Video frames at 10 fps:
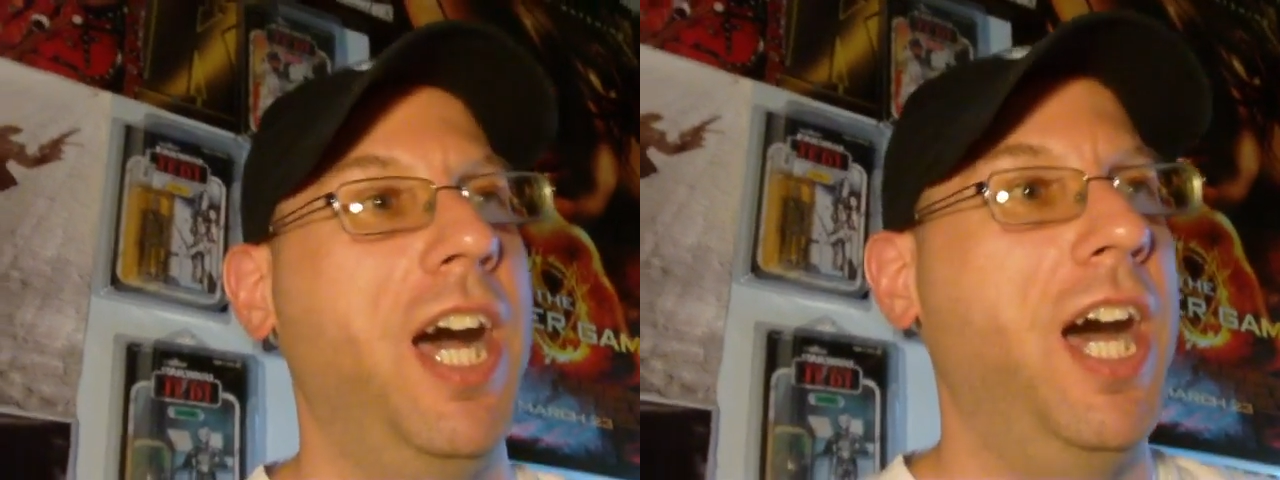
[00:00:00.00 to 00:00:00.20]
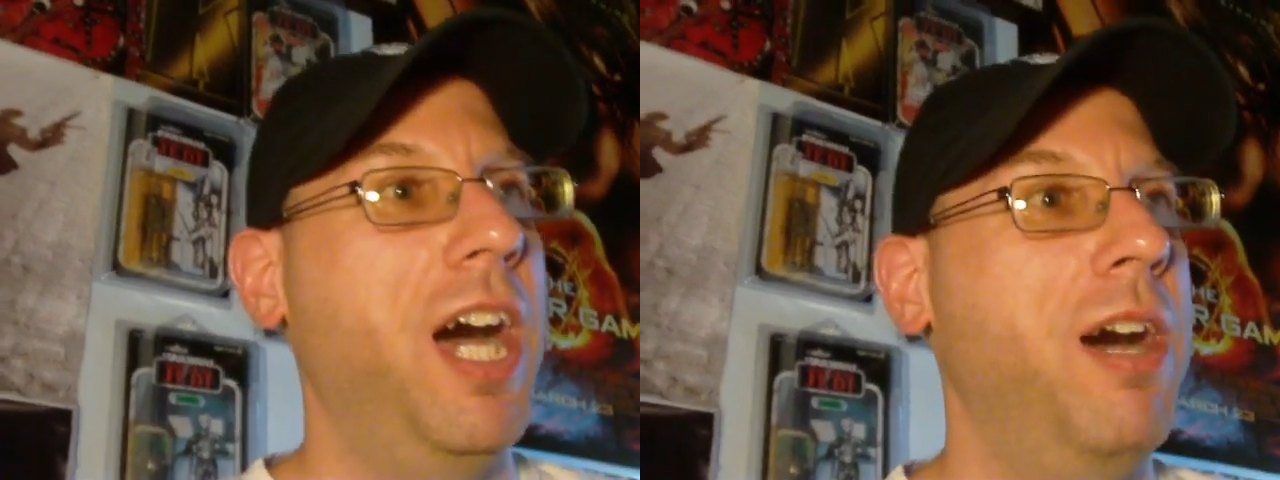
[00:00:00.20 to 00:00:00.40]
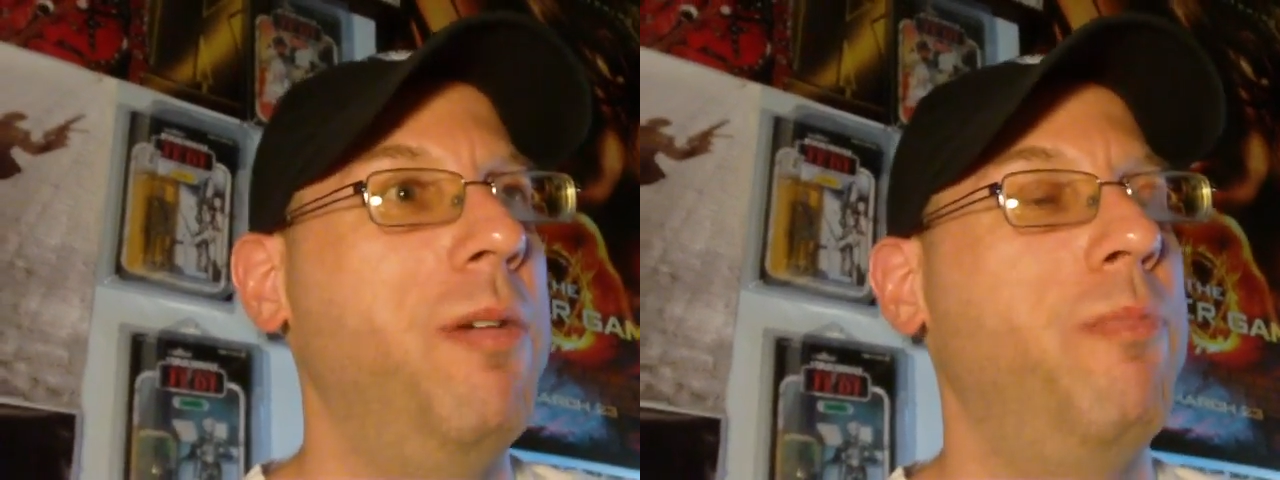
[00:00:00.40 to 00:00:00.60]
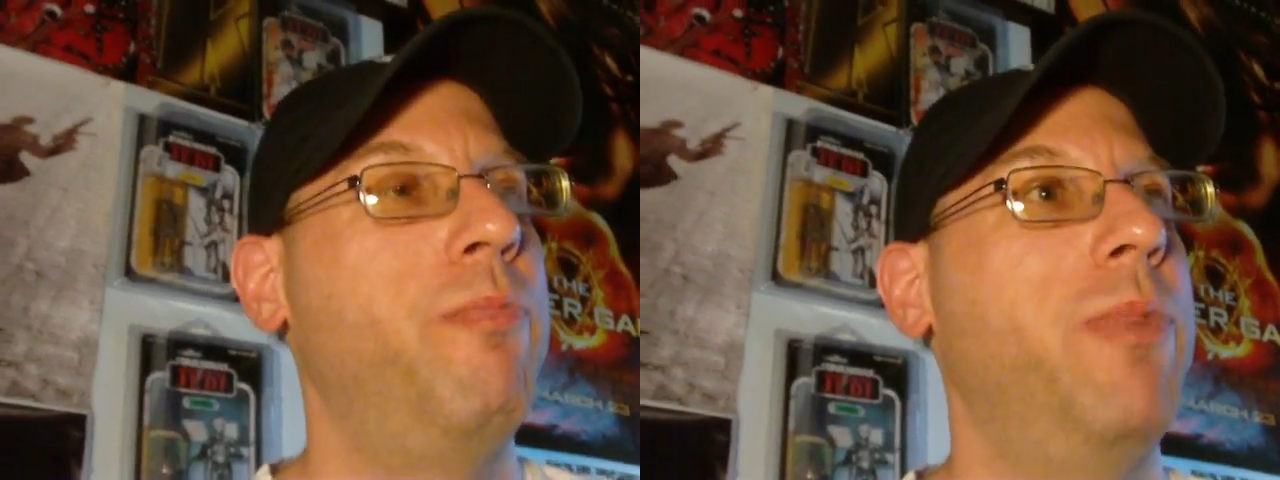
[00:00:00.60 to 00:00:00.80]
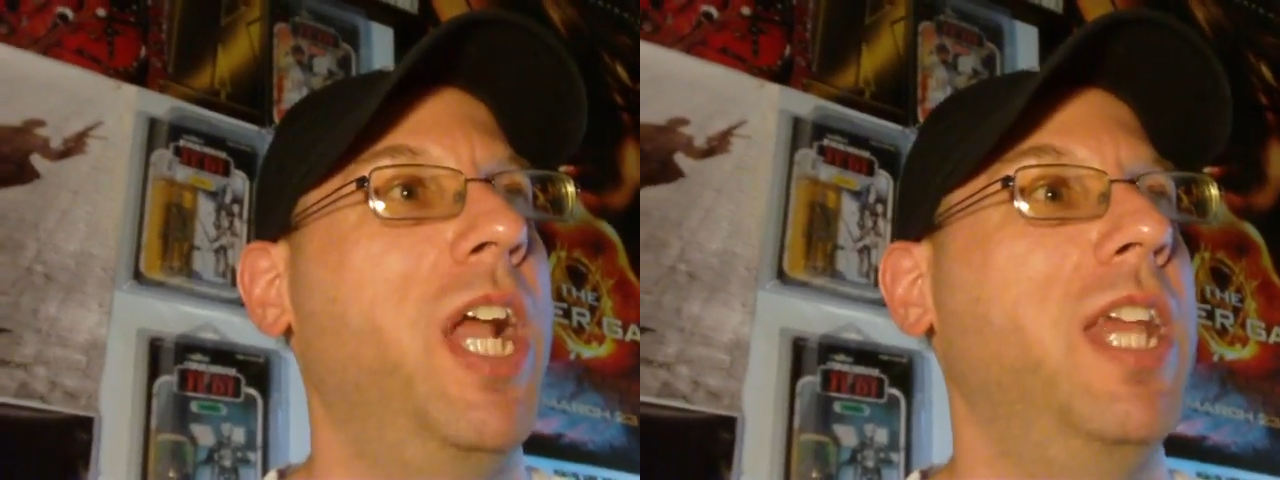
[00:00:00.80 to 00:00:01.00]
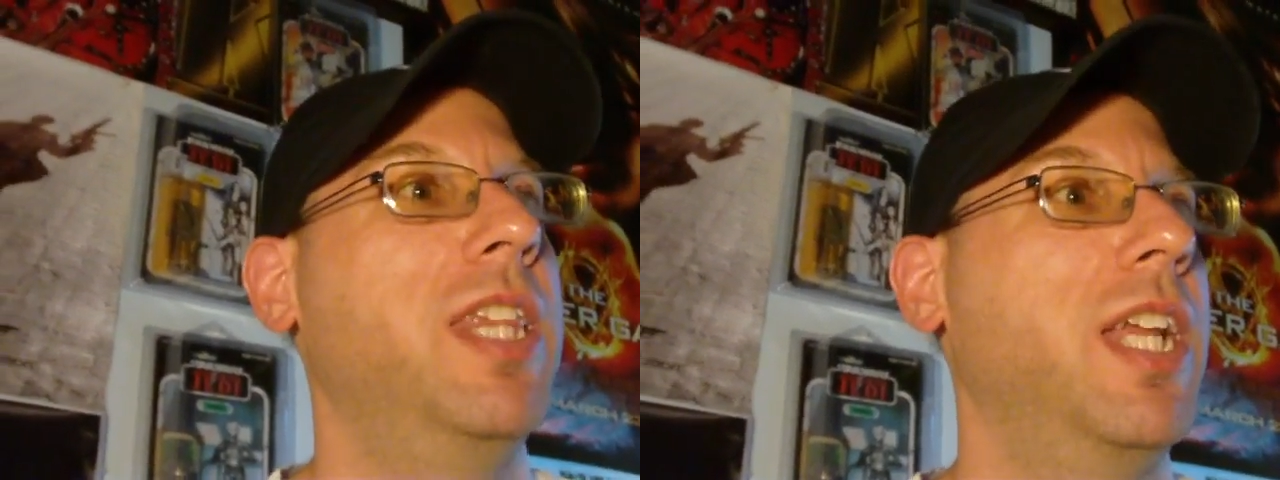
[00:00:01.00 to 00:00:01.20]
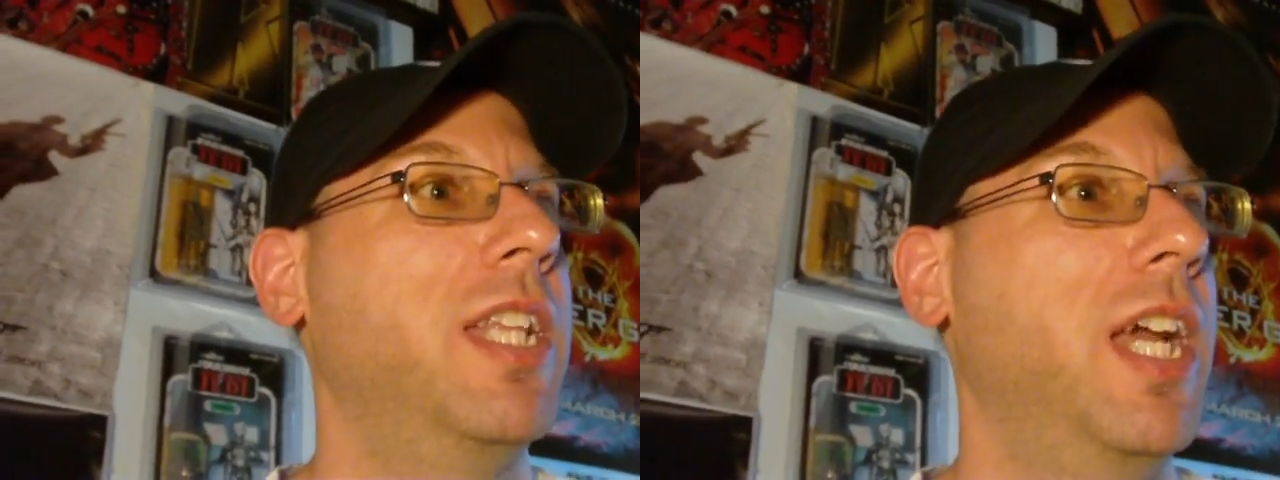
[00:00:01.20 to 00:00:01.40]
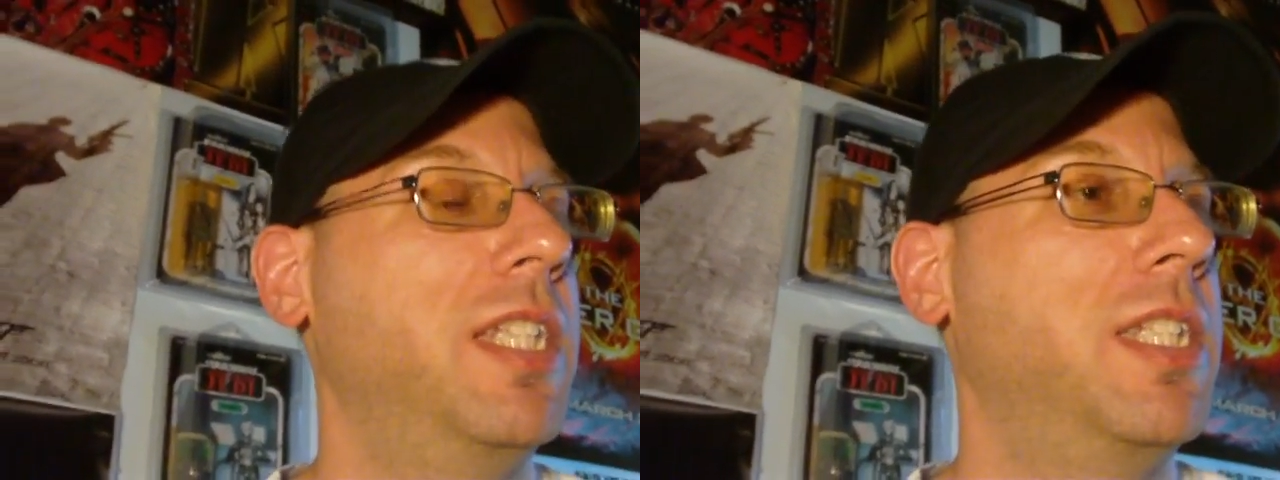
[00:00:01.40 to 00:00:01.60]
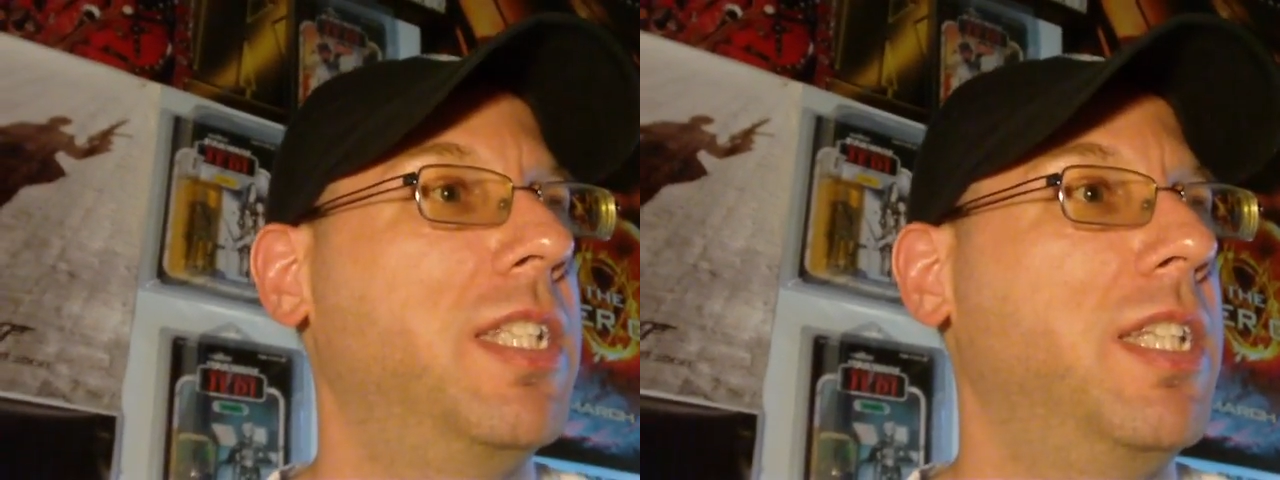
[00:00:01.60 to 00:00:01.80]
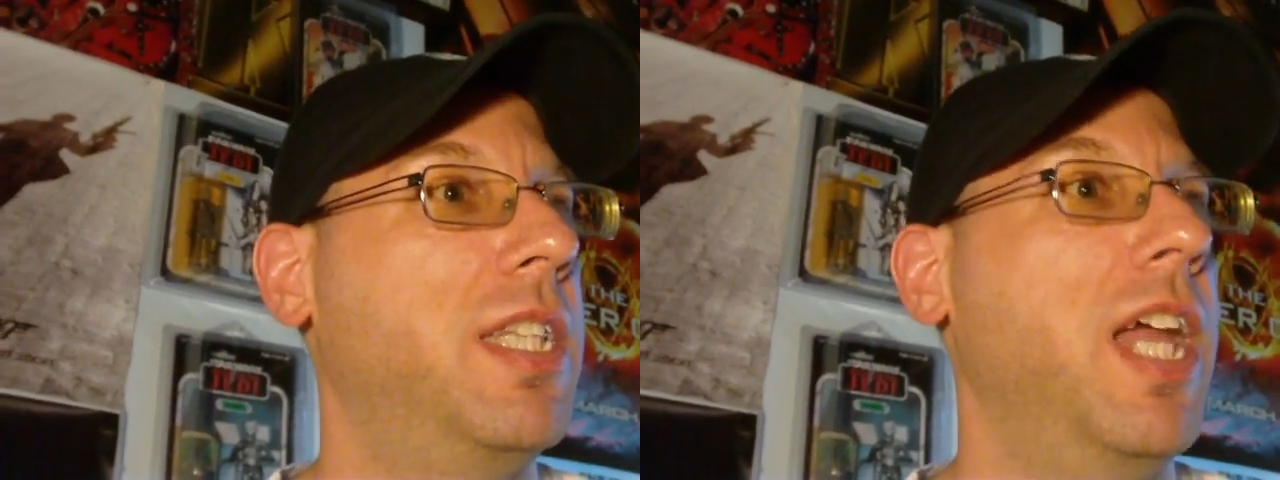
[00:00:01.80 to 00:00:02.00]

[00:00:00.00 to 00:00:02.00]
But I think that's